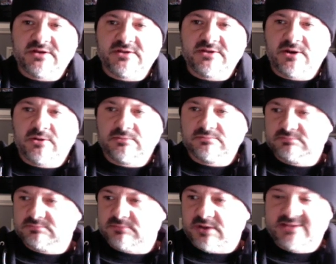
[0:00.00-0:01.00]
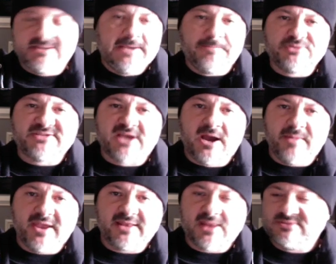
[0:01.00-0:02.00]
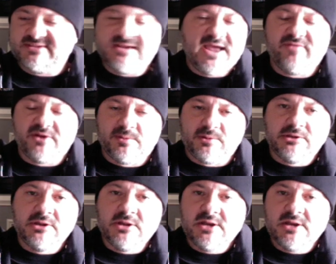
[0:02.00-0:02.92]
a dip was coming. That was inevitable.